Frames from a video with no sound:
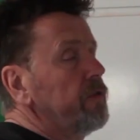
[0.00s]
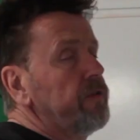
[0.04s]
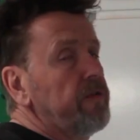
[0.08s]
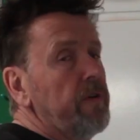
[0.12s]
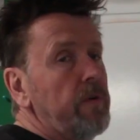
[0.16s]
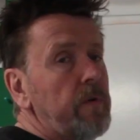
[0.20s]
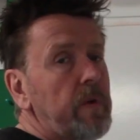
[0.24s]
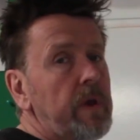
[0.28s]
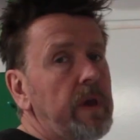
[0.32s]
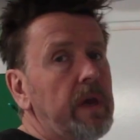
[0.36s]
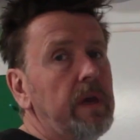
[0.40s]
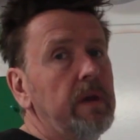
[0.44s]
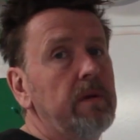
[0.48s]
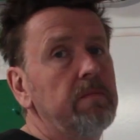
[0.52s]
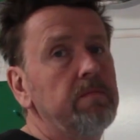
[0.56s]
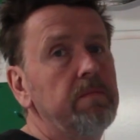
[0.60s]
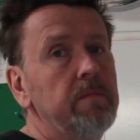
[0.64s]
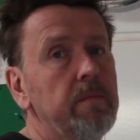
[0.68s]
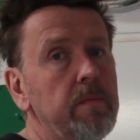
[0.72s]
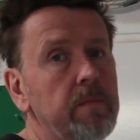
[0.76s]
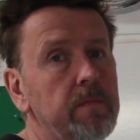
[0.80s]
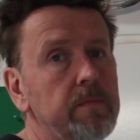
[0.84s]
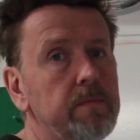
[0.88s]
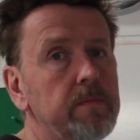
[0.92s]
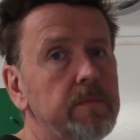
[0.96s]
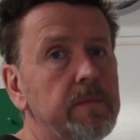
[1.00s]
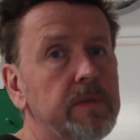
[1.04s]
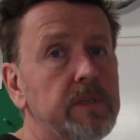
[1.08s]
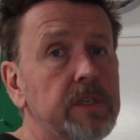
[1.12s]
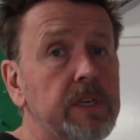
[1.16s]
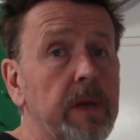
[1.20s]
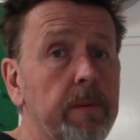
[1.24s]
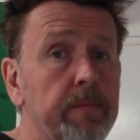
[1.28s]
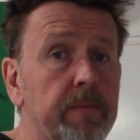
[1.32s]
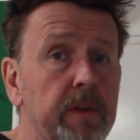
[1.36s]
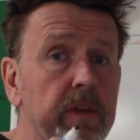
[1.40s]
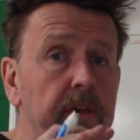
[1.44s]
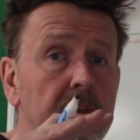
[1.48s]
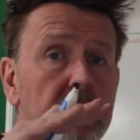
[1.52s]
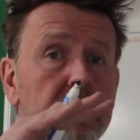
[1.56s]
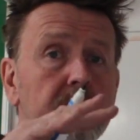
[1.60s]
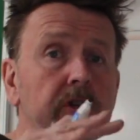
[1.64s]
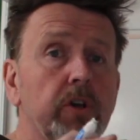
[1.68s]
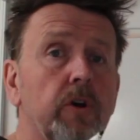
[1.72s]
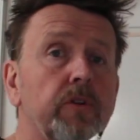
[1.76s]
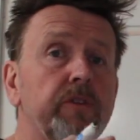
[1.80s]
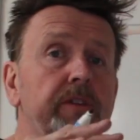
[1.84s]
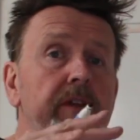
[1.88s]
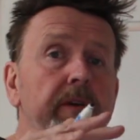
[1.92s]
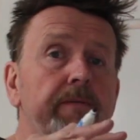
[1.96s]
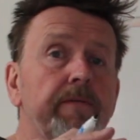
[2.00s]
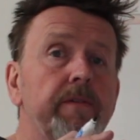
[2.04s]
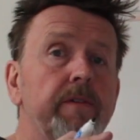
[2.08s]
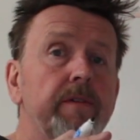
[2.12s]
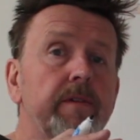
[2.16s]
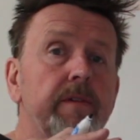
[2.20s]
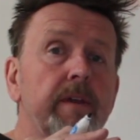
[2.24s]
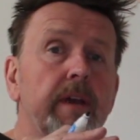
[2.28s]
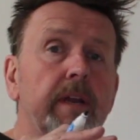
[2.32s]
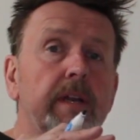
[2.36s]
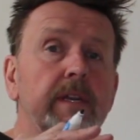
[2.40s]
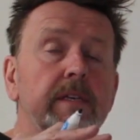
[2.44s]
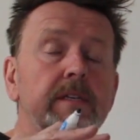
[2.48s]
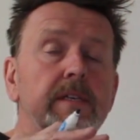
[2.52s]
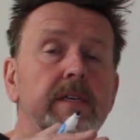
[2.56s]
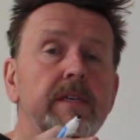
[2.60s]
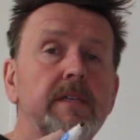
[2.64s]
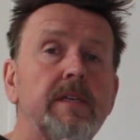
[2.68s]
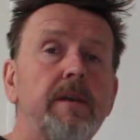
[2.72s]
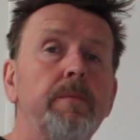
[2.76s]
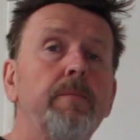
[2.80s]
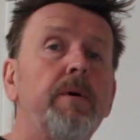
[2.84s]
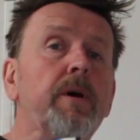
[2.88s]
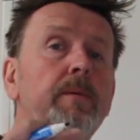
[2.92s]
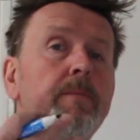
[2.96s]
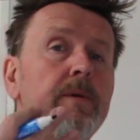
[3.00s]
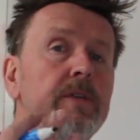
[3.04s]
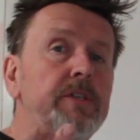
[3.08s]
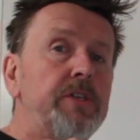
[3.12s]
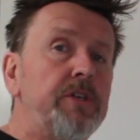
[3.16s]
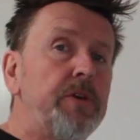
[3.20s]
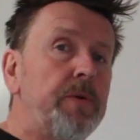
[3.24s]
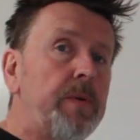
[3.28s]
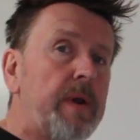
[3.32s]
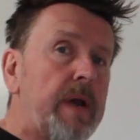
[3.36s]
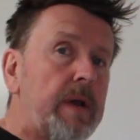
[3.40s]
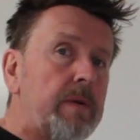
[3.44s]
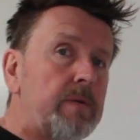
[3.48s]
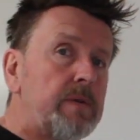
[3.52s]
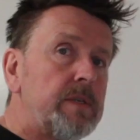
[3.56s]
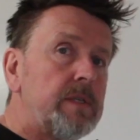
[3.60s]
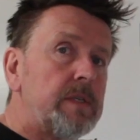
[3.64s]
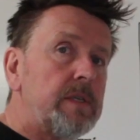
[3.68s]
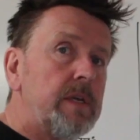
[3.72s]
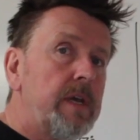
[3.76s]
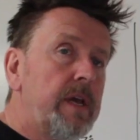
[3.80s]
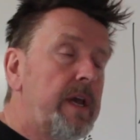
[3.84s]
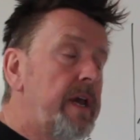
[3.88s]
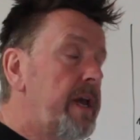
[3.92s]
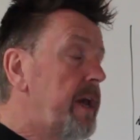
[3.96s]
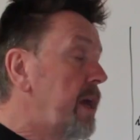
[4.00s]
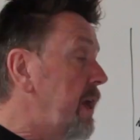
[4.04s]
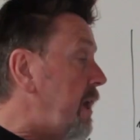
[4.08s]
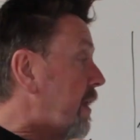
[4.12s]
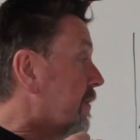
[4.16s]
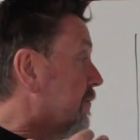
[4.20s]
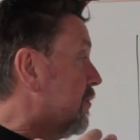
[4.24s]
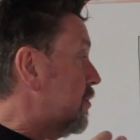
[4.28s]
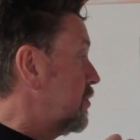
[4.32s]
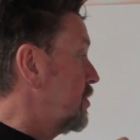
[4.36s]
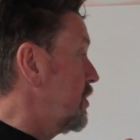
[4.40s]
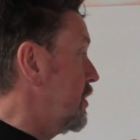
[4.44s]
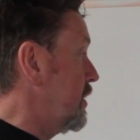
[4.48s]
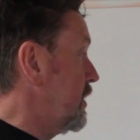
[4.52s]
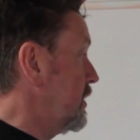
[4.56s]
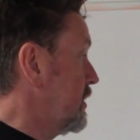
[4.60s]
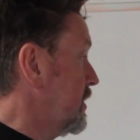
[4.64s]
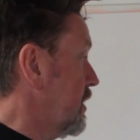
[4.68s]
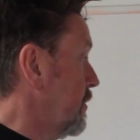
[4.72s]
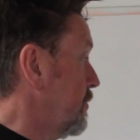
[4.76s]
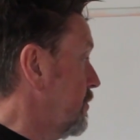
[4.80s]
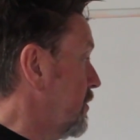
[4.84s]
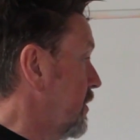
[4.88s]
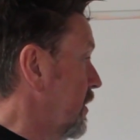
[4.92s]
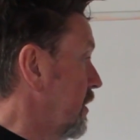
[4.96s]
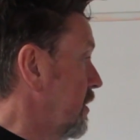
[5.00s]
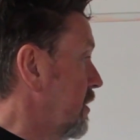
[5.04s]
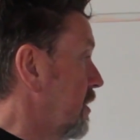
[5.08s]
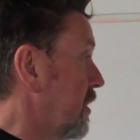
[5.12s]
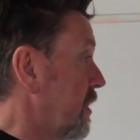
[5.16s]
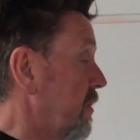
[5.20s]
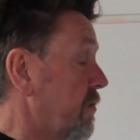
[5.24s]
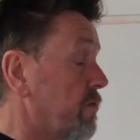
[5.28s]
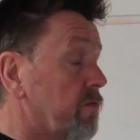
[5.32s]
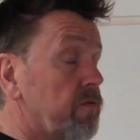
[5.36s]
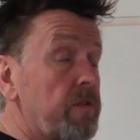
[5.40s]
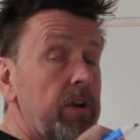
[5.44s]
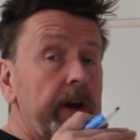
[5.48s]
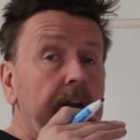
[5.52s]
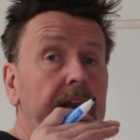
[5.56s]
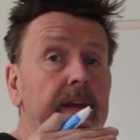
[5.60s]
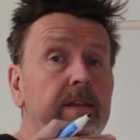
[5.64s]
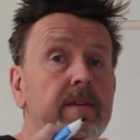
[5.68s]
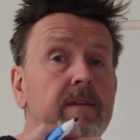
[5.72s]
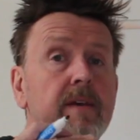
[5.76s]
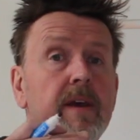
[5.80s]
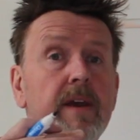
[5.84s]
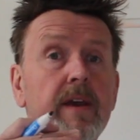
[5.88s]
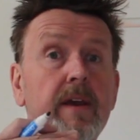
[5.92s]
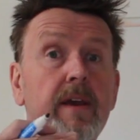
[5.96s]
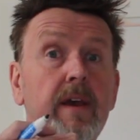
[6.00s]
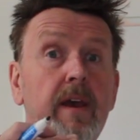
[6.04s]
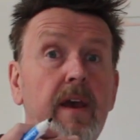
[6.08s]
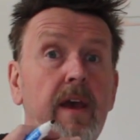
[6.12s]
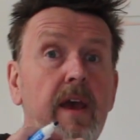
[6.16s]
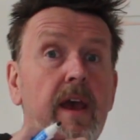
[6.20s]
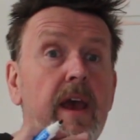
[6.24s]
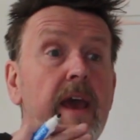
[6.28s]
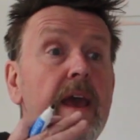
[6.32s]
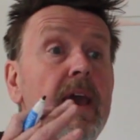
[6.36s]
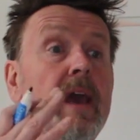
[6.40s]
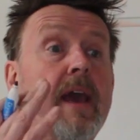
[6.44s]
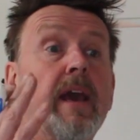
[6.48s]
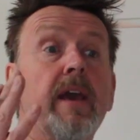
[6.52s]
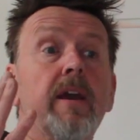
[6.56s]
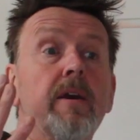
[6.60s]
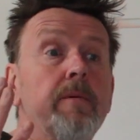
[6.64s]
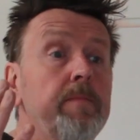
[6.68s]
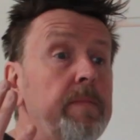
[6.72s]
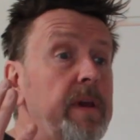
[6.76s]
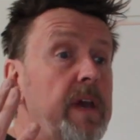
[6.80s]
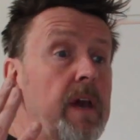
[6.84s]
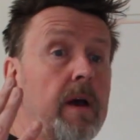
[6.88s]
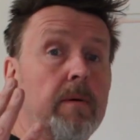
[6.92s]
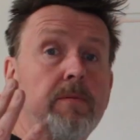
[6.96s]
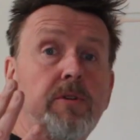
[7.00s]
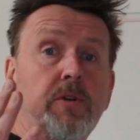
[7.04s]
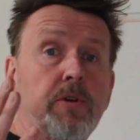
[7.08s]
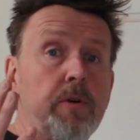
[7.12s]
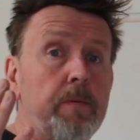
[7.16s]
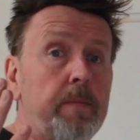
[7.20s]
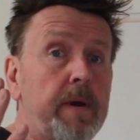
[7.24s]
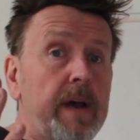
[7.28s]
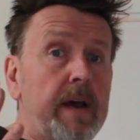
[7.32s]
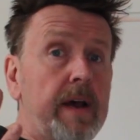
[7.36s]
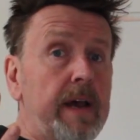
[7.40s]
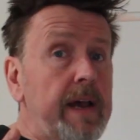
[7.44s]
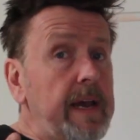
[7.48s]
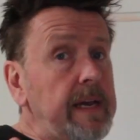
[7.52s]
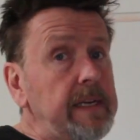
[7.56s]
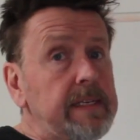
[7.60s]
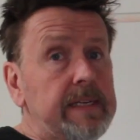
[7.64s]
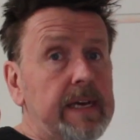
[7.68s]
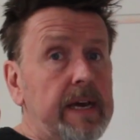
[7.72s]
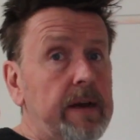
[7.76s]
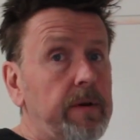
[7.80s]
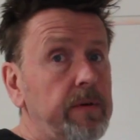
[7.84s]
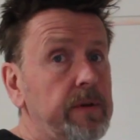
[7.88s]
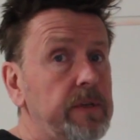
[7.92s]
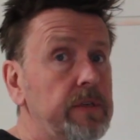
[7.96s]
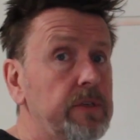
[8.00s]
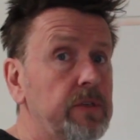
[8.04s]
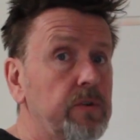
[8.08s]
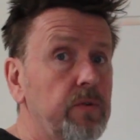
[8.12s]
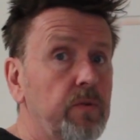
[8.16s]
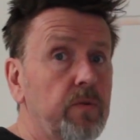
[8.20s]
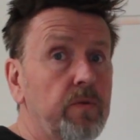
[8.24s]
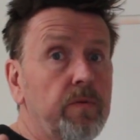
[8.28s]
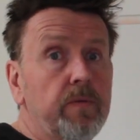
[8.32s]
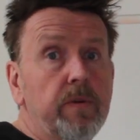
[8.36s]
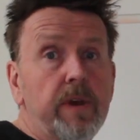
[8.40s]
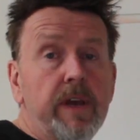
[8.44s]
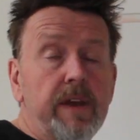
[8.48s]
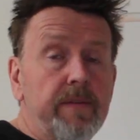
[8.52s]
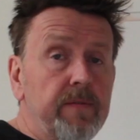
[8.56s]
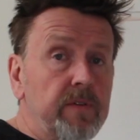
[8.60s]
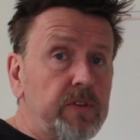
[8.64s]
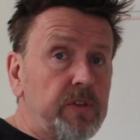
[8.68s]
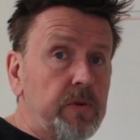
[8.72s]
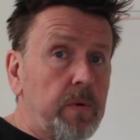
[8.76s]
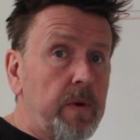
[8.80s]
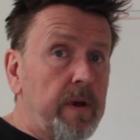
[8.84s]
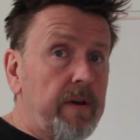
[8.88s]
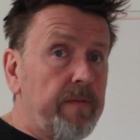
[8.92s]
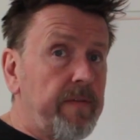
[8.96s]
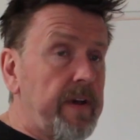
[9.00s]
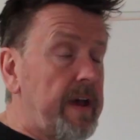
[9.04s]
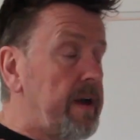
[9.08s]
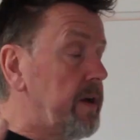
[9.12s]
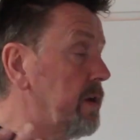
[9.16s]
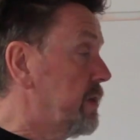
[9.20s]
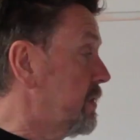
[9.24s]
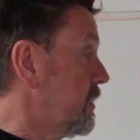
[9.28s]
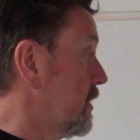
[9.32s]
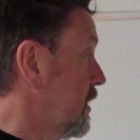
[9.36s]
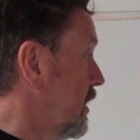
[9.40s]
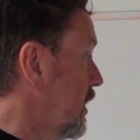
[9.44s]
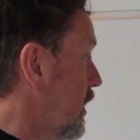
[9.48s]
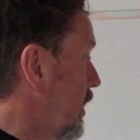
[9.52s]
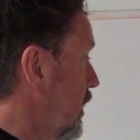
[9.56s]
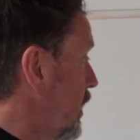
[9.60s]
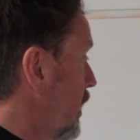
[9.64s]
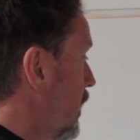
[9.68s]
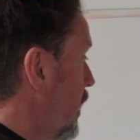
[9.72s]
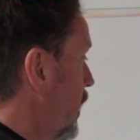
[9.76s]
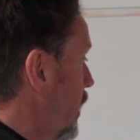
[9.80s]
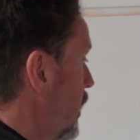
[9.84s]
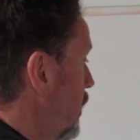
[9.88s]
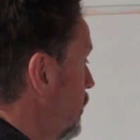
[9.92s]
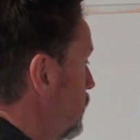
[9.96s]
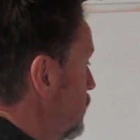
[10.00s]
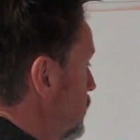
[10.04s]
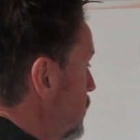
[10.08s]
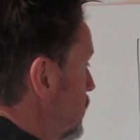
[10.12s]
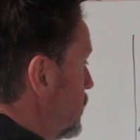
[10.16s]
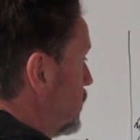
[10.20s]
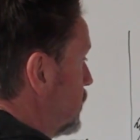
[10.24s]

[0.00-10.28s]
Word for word: you're doing something that's got different thicknesses, it might be two hours. If you're doing something that is really thick, it can be up to about eight hours or even twelve hours. Um,